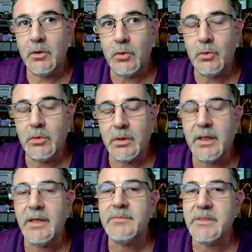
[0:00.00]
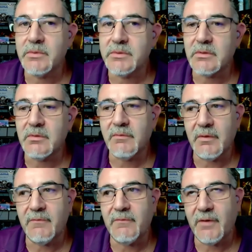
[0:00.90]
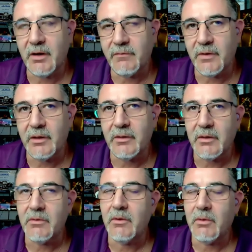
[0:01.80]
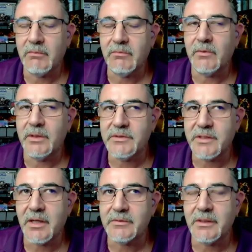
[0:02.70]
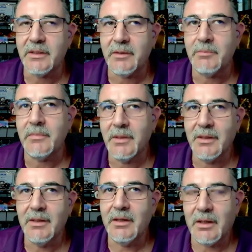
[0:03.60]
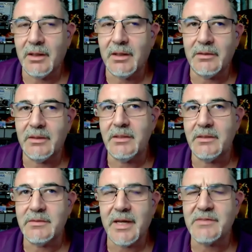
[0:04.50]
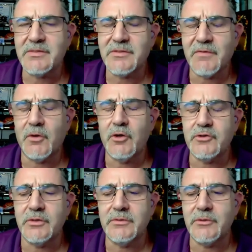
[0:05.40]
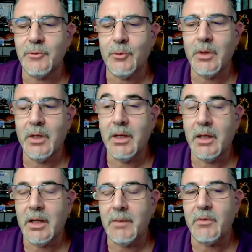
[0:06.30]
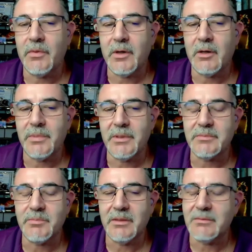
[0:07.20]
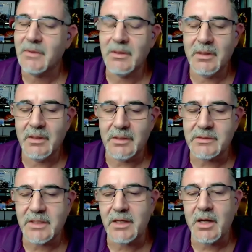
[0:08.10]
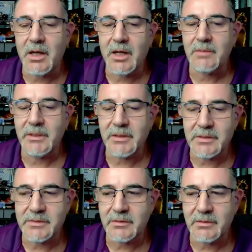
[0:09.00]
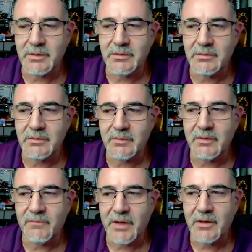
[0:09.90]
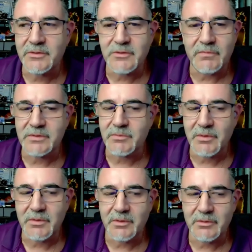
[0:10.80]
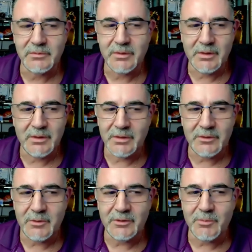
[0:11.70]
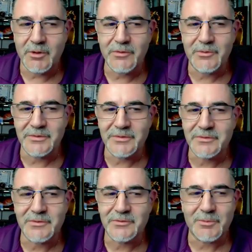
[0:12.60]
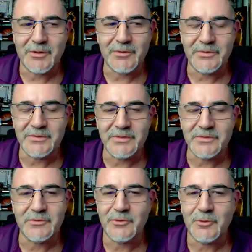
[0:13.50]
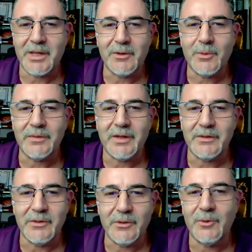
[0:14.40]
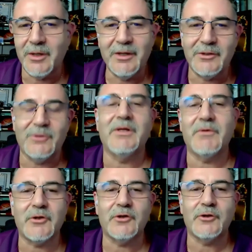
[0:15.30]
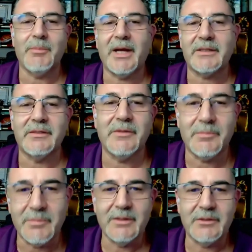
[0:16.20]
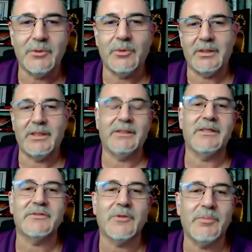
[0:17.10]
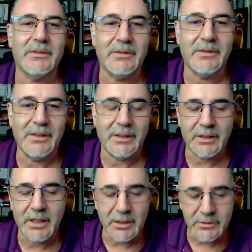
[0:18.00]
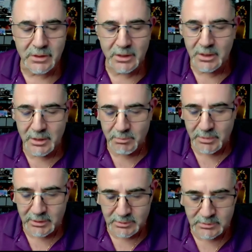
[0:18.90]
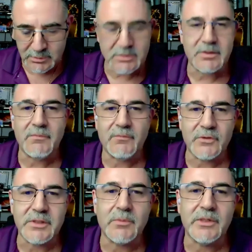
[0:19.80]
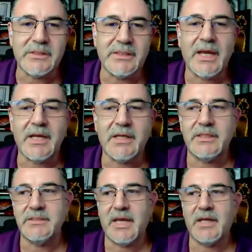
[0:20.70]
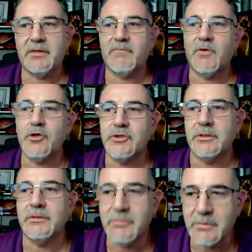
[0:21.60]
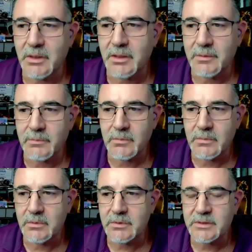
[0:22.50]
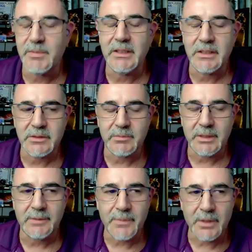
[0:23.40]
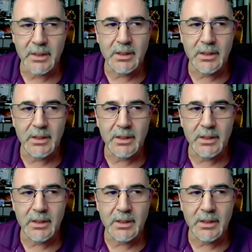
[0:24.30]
who claims he was a firefighter, although I reached out to him, and he has this aversion to hypnotherapists. But it's kind of odd because in the fire service, whether your brother and sisters are brother and sisters, no matter what they do, you never turn your back to them. You at least engage. But for some reason, he's had an aversion to speaking to me.